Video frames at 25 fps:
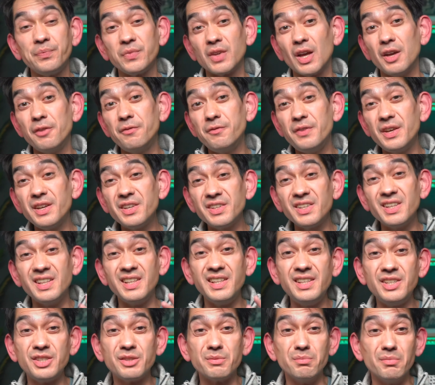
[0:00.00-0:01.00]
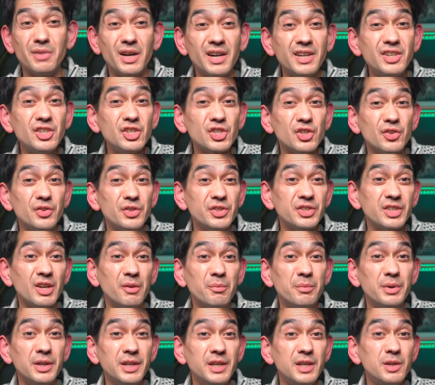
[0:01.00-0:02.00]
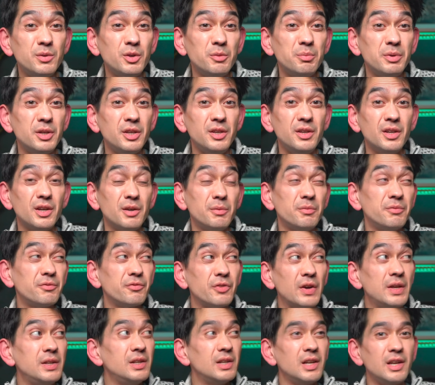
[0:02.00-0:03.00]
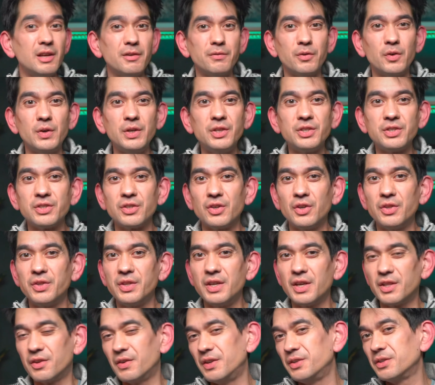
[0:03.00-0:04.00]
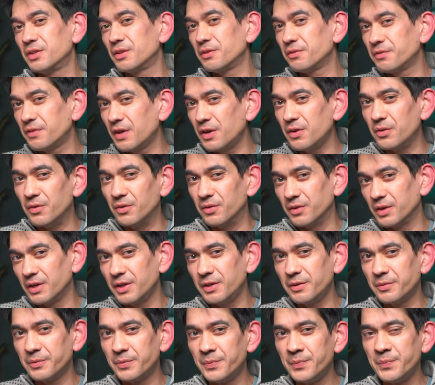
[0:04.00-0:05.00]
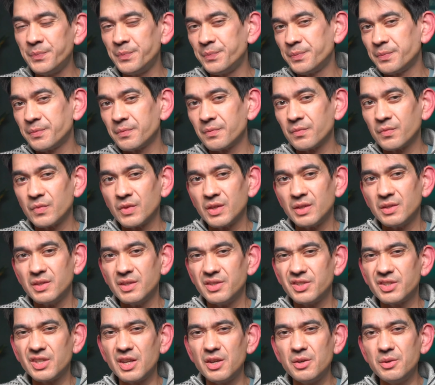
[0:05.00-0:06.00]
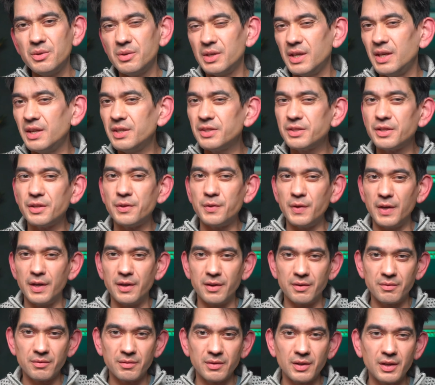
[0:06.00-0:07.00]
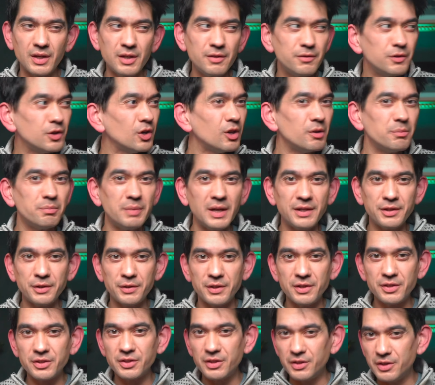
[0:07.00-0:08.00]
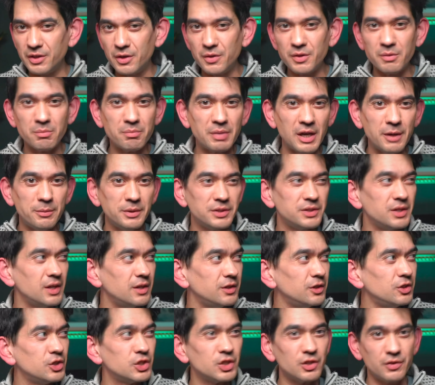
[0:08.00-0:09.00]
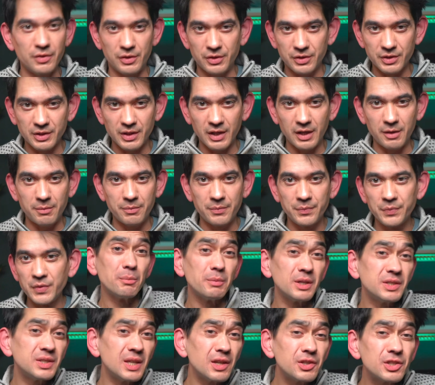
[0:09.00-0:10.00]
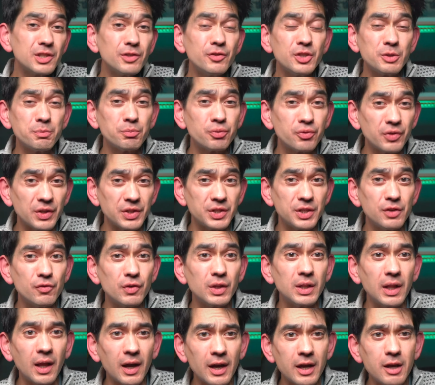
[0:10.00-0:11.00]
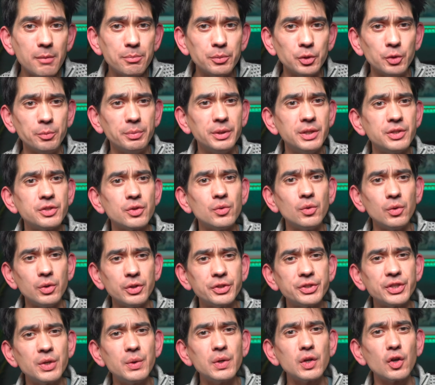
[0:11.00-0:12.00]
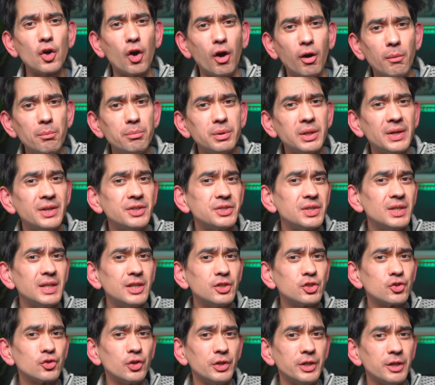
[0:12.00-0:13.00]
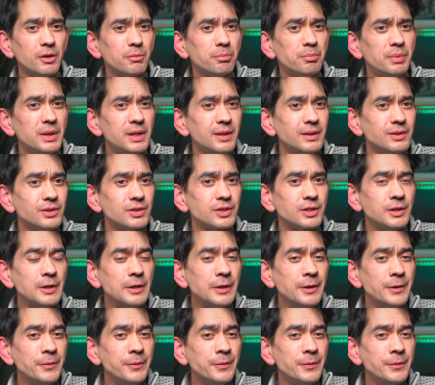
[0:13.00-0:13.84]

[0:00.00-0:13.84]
I figured at least my insurance company would be a friendlier voice on the other end of the phone, right? So here's the thing, I've got better things to do than babysit an insurance claim. My Tesla is pretty reliable, but it's also a complex electronic beast.